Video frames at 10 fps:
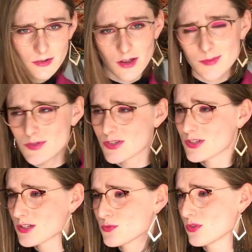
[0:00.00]
I'm
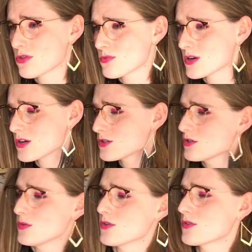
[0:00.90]
six foot three,
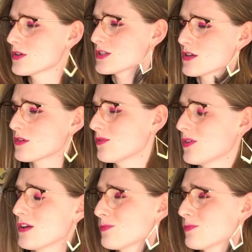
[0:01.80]
275